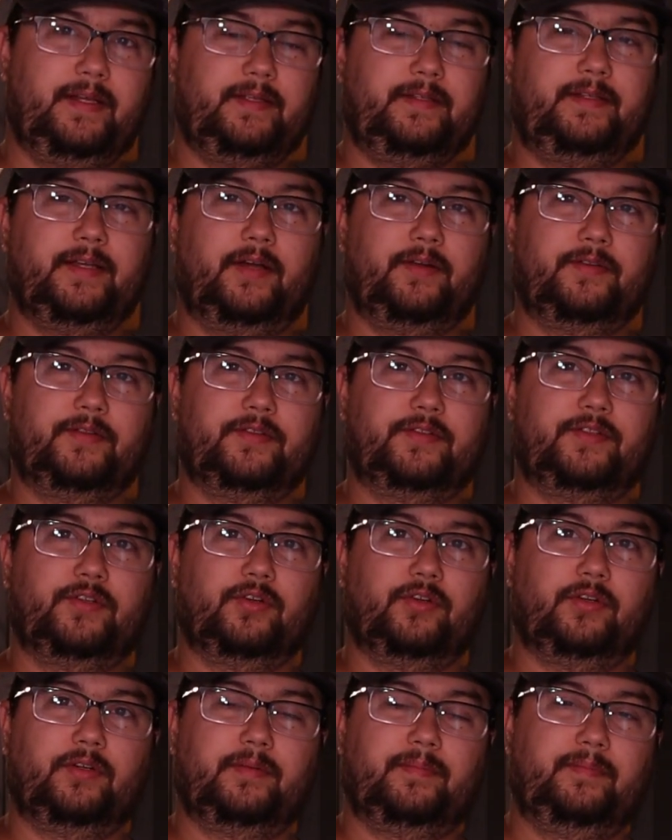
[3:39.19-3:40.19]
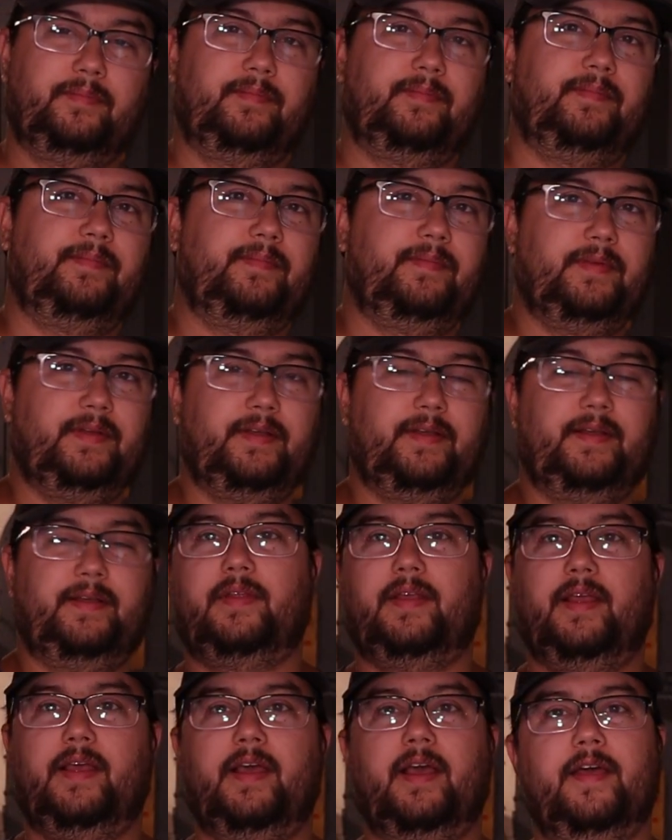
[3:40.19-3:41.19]
down in the stern,
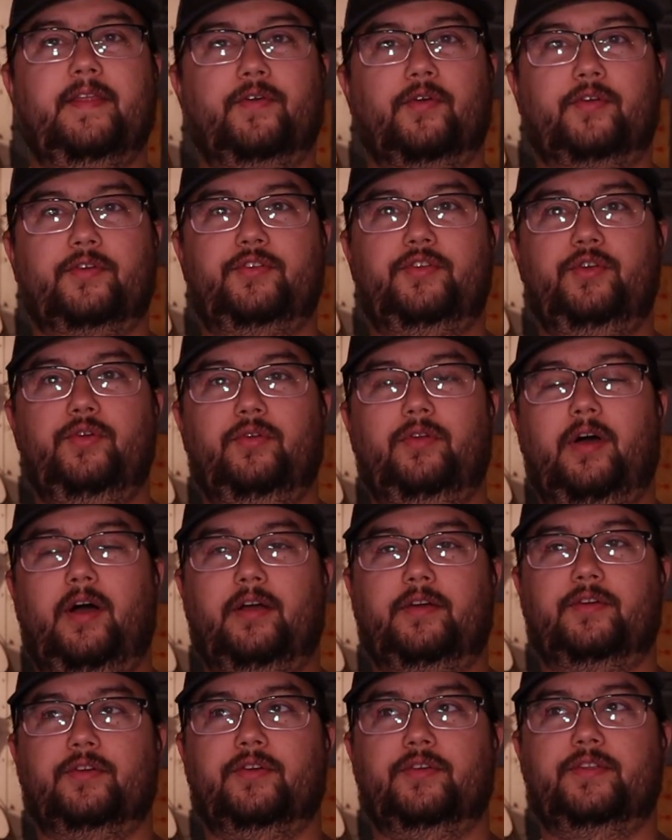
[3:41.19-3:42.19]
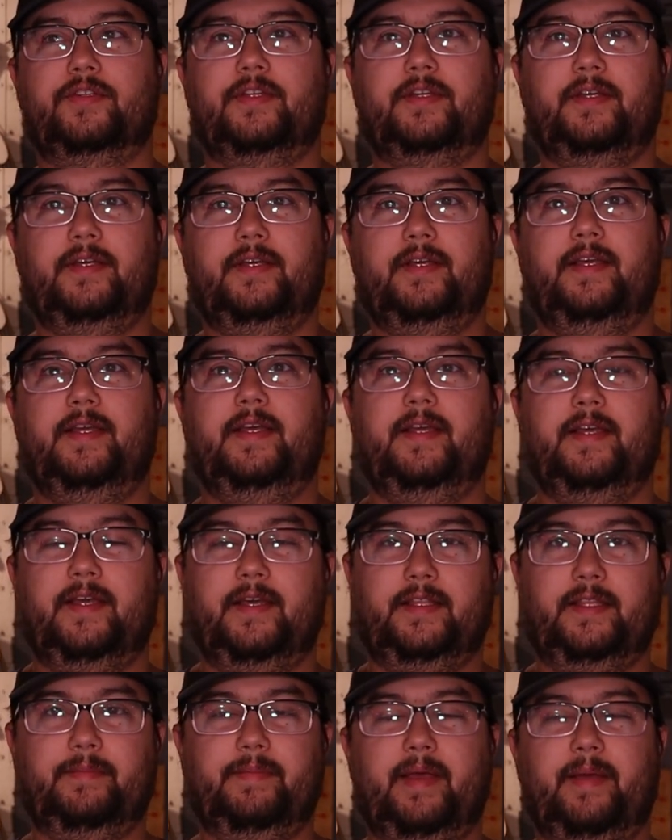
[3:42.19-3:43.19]
and there are 2 lockers
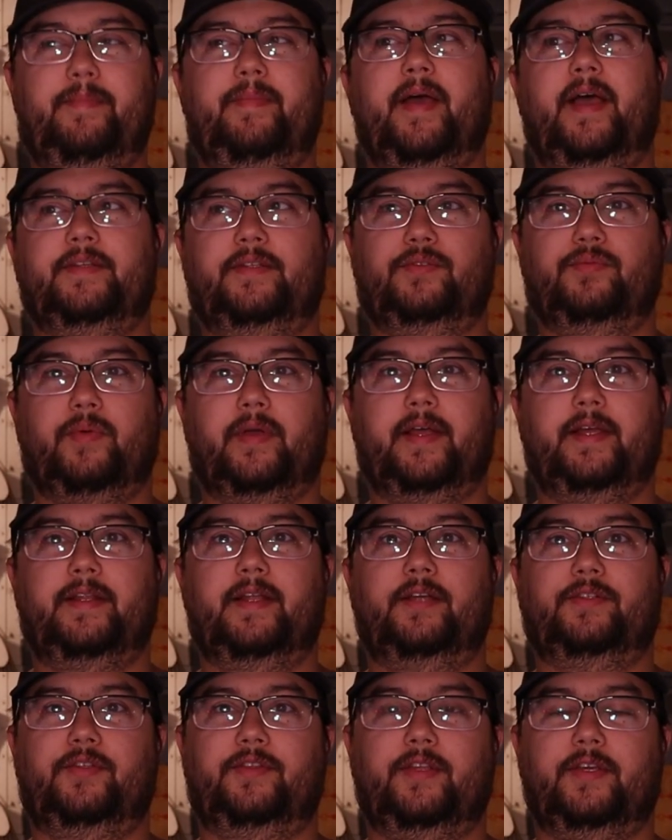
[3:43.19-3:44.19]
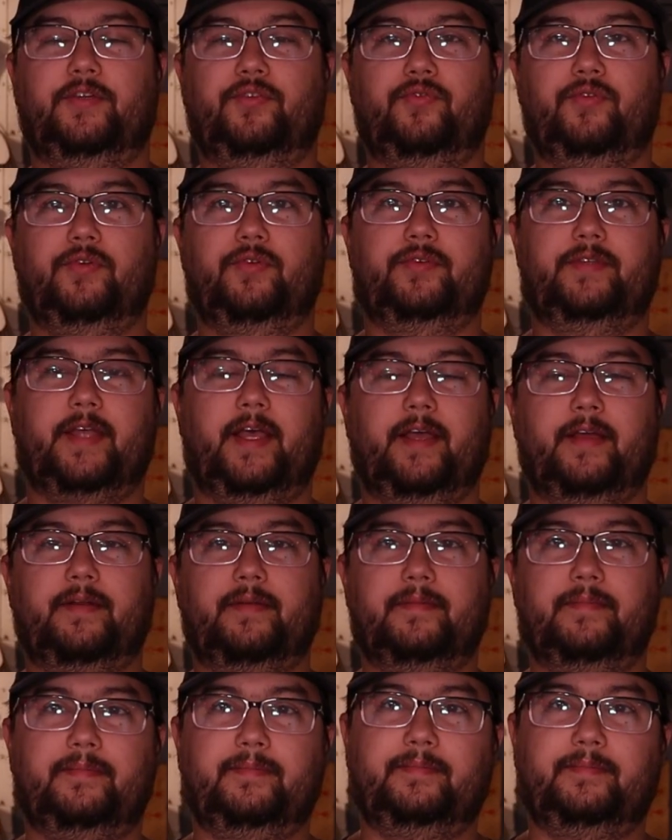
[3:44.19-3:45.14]
in the main passageway next to the crew's head.